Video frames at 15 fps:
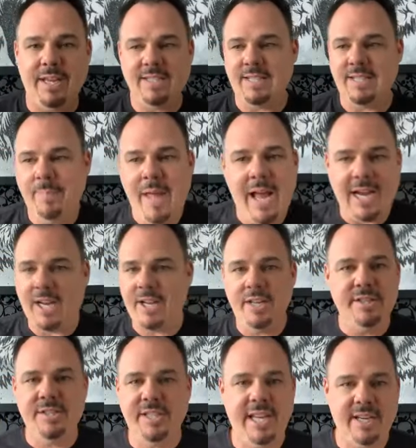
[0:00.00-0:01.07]
because I'm not going
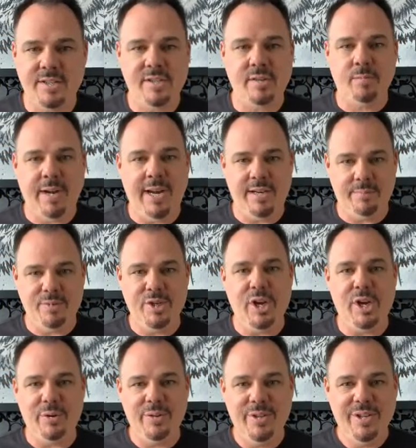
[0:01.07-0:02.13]
to just take some random
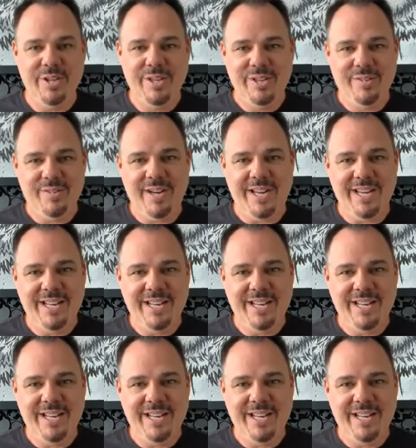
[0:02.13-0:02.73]
Joe, right?